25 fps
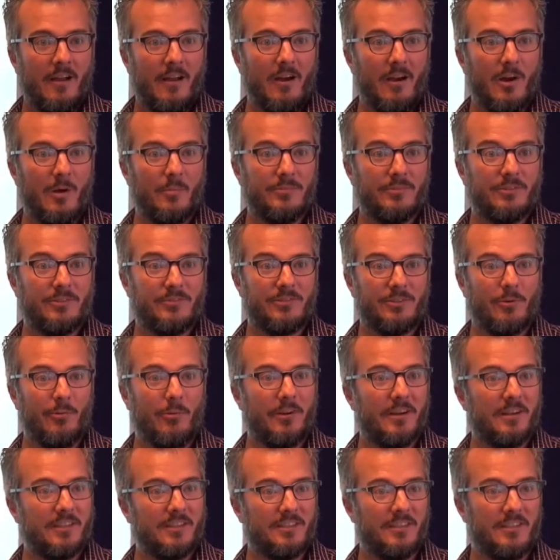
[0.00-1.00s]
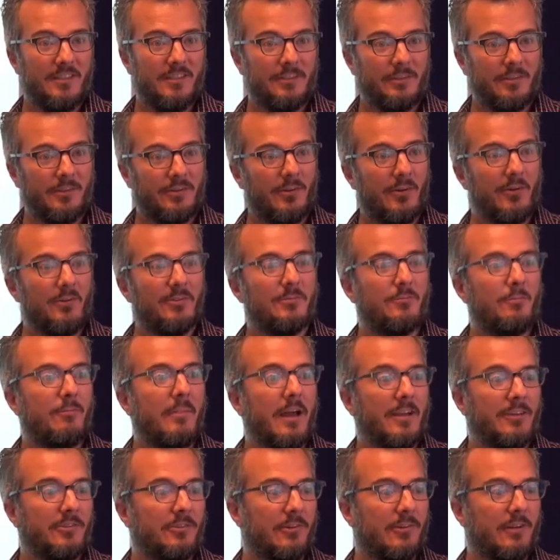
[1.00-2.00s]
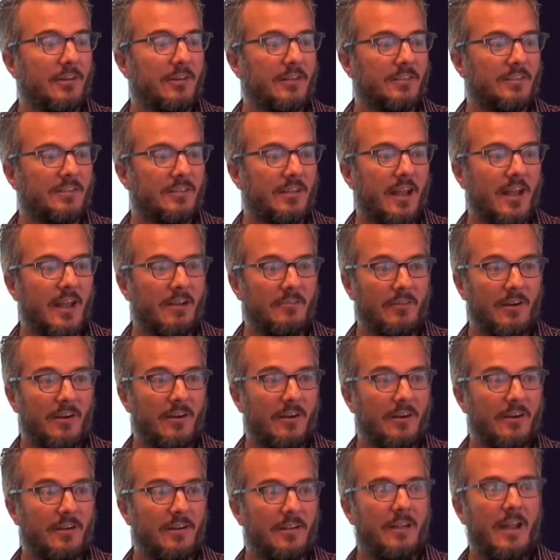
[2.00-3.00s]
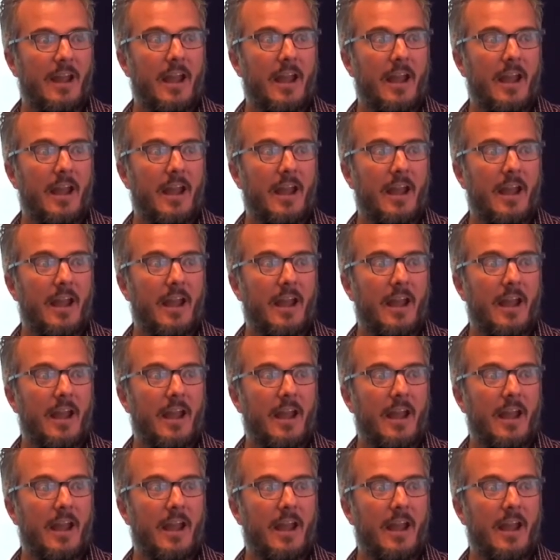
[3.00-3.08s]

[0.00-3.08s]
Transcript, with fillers: um, to what extent do those metrics uh,